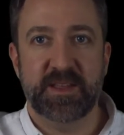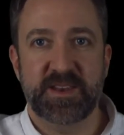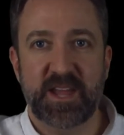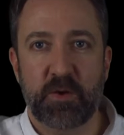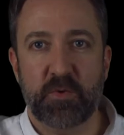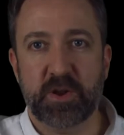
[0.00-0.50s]

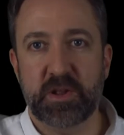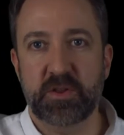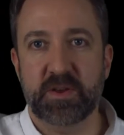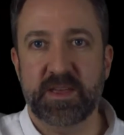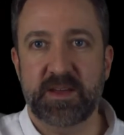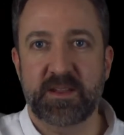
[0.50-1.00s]
Now we're going to
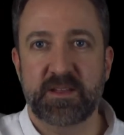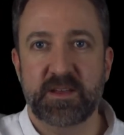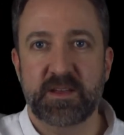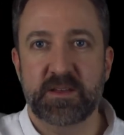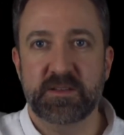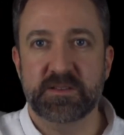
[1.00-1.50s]
look at
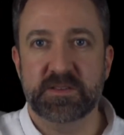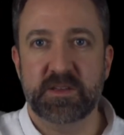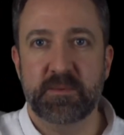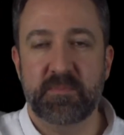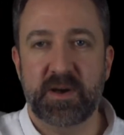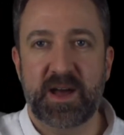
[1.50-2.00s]

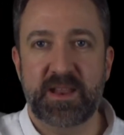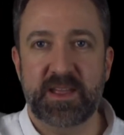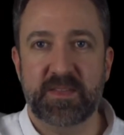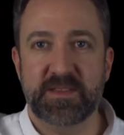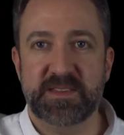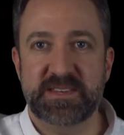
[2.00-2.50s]

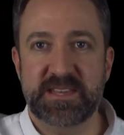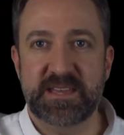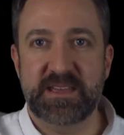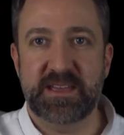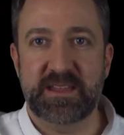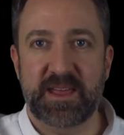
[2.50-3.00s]
combining the
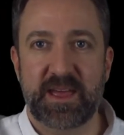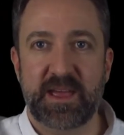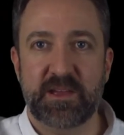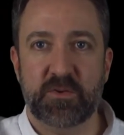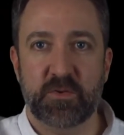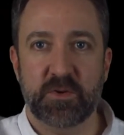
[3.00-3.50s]
D and
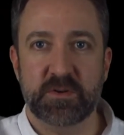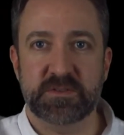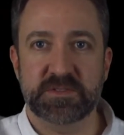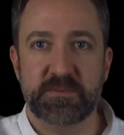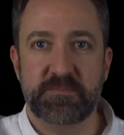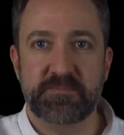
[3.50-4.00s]
A
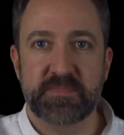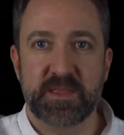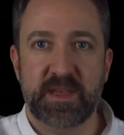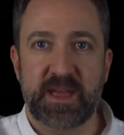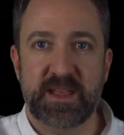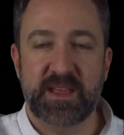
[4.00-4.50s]
chords
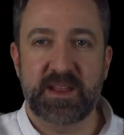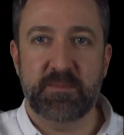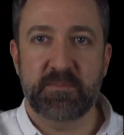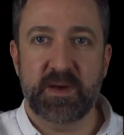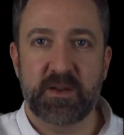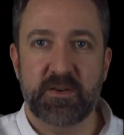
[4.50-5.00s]
and
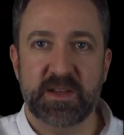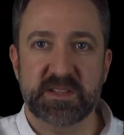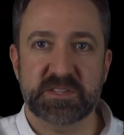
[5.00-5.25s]
getting better at